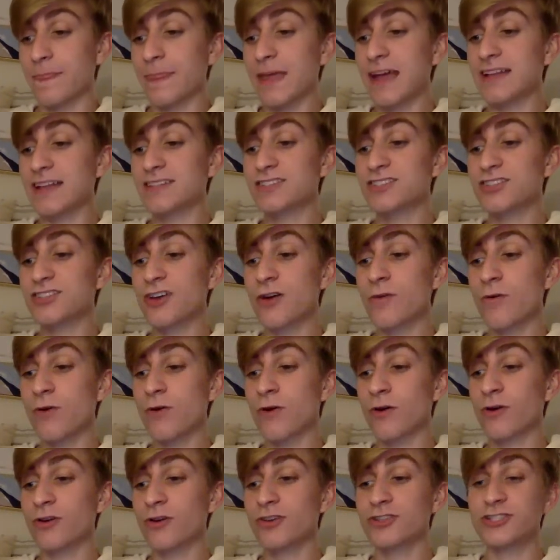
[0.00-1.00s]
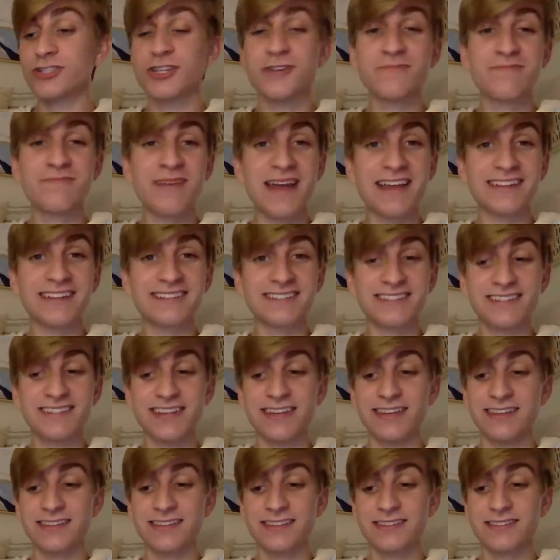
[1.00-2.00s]
And so are
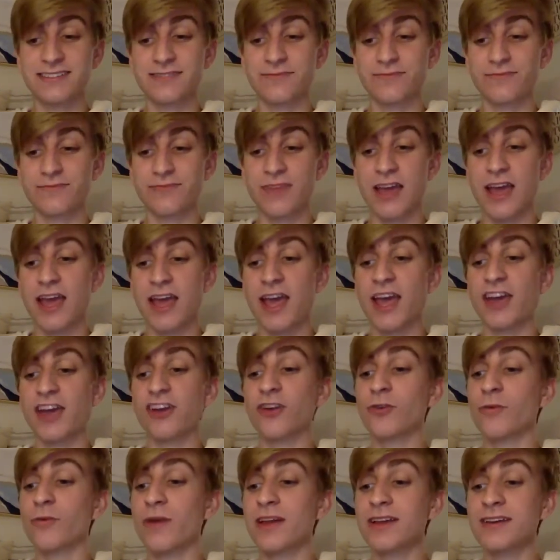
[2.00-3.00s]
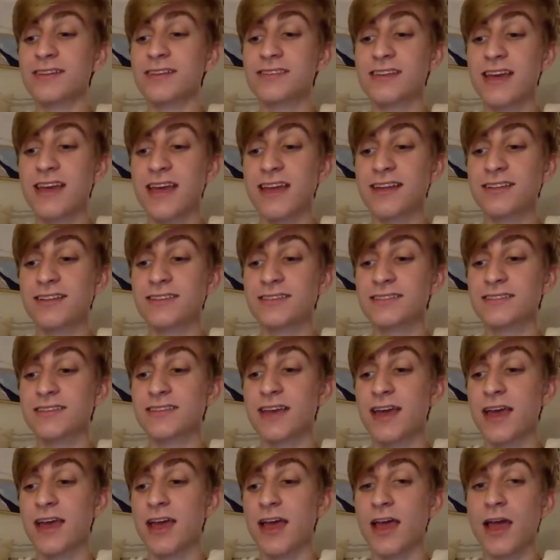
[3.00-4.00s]
chimpanzees, and orangutans,
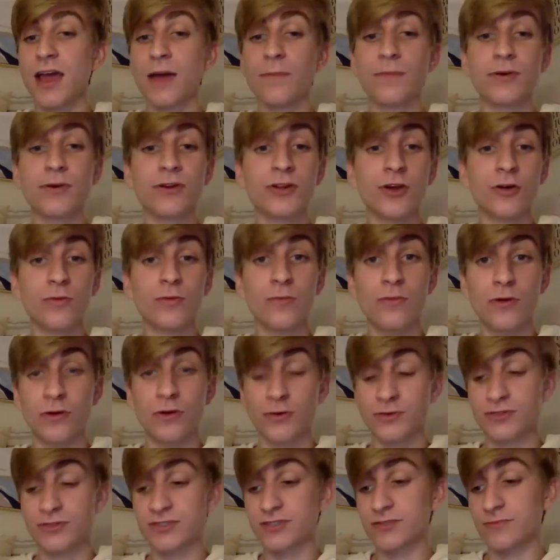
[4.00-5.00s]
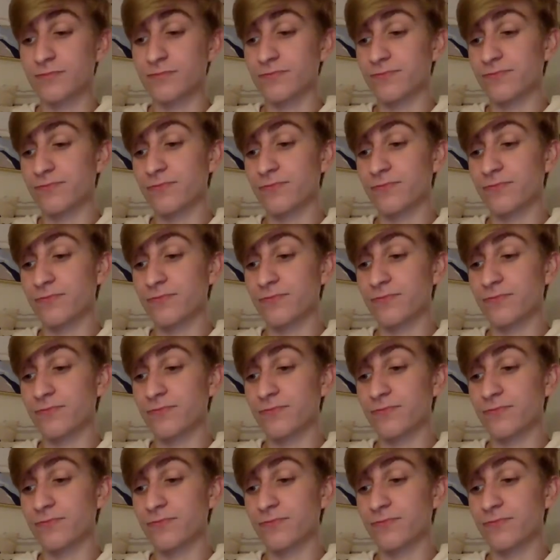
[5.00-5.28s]
and bonobos.